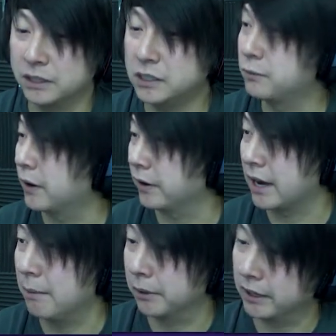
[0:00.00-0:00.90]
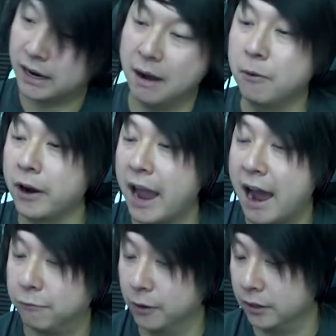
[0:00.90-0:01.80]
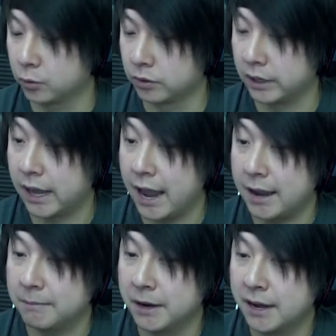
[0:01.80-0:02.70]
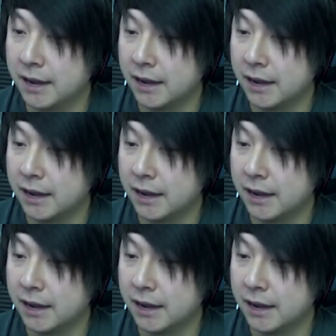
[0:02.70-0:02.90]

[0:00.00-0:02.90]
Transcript: This is very complicated. I'm only halfway through the game.